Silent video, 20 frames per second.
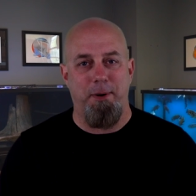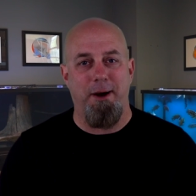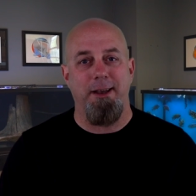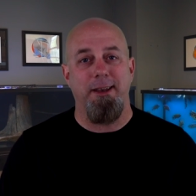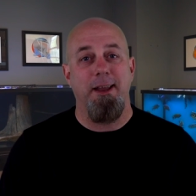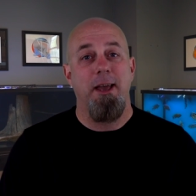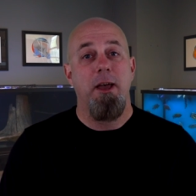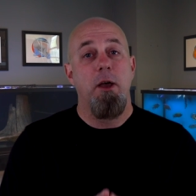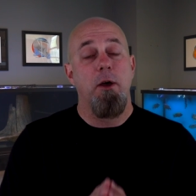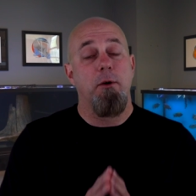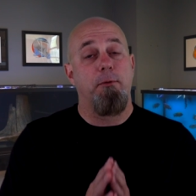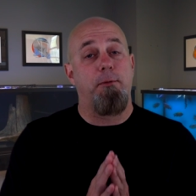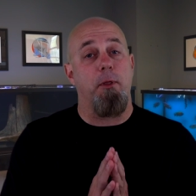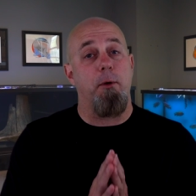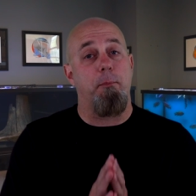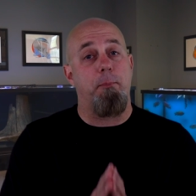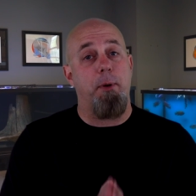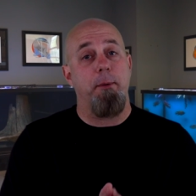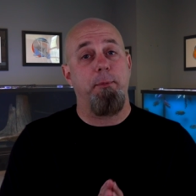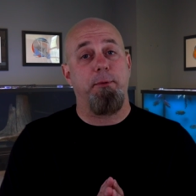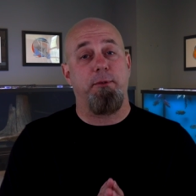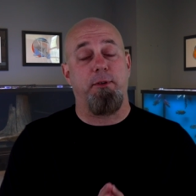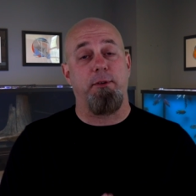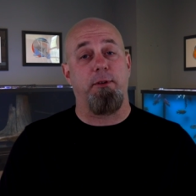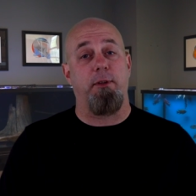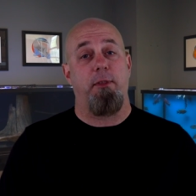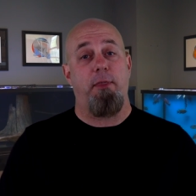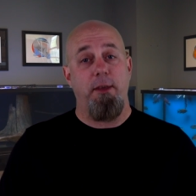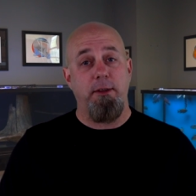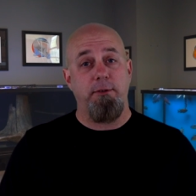But for the purposes
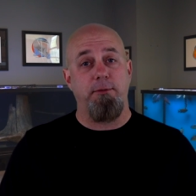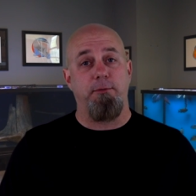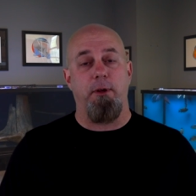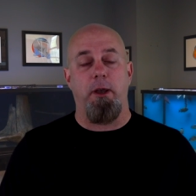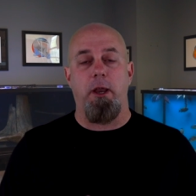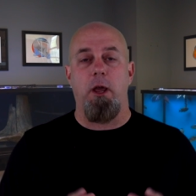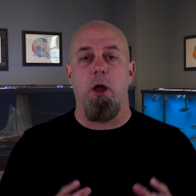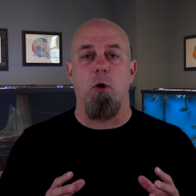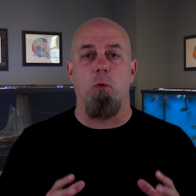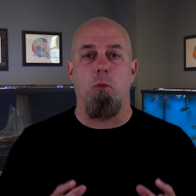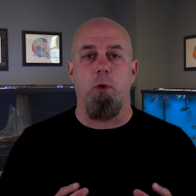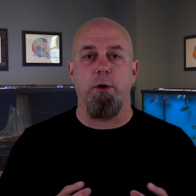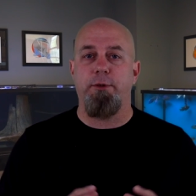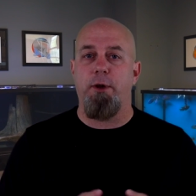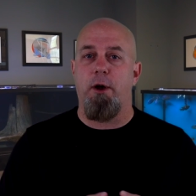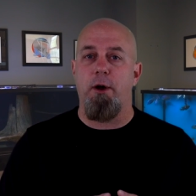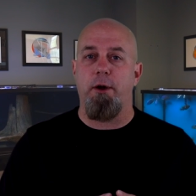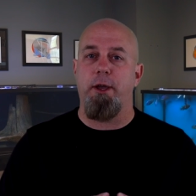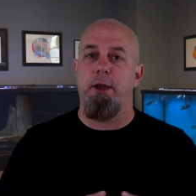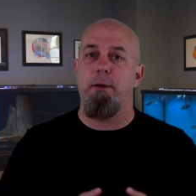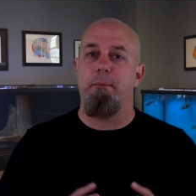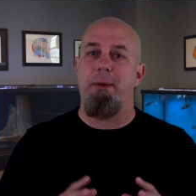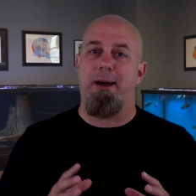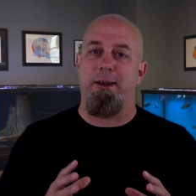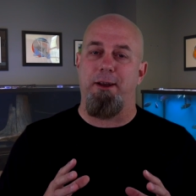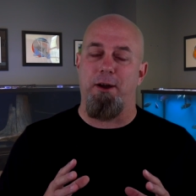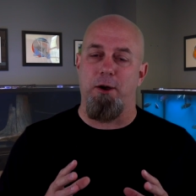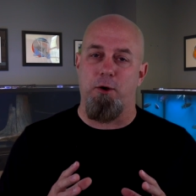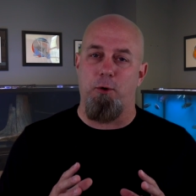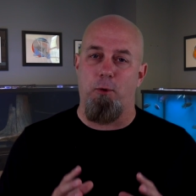of this video, we're talking
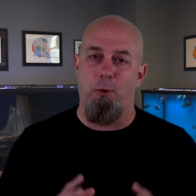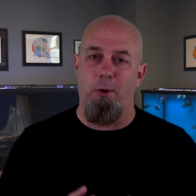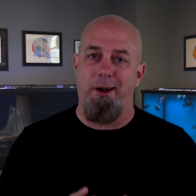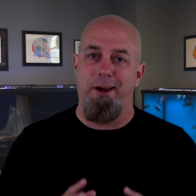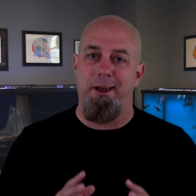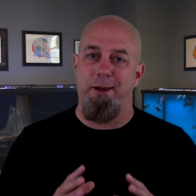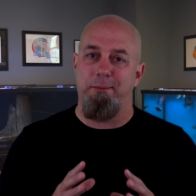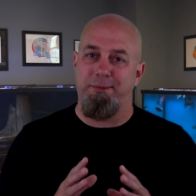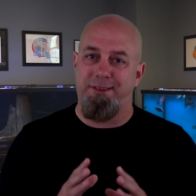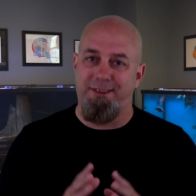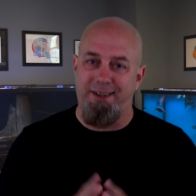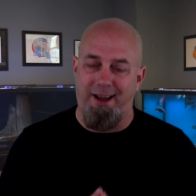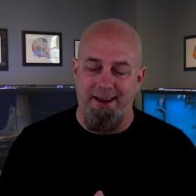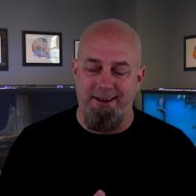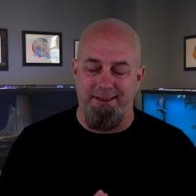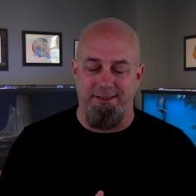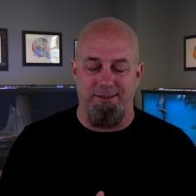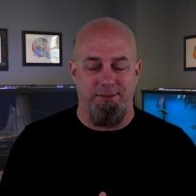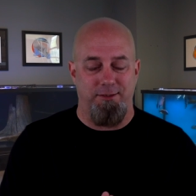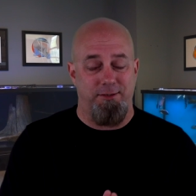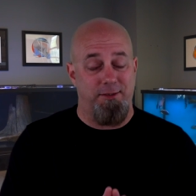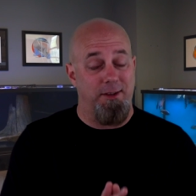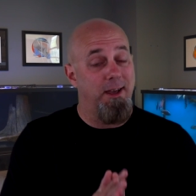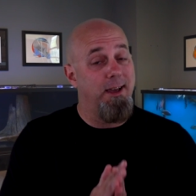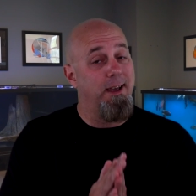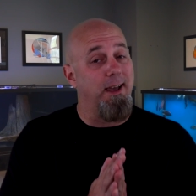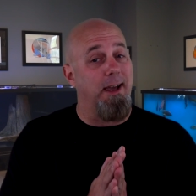about aquarium titans,